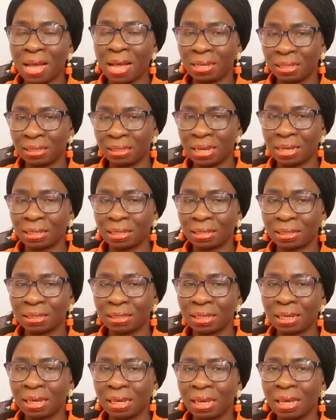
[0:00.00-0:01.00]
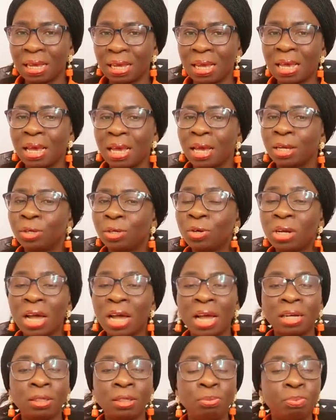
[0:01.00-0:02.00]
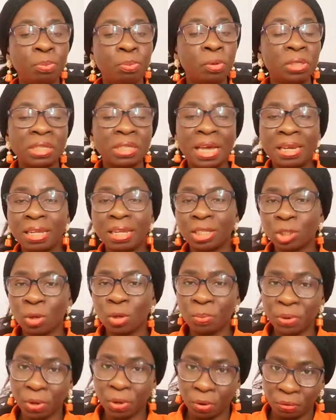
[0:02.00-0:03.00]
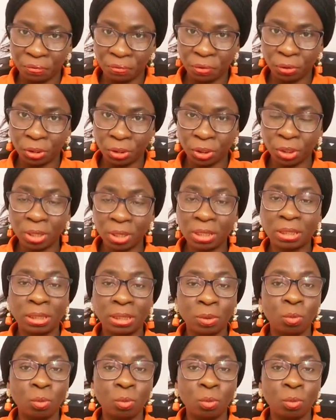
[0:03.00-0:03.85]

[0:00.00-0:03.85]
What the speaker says: answers. You can put any topic of your choice, the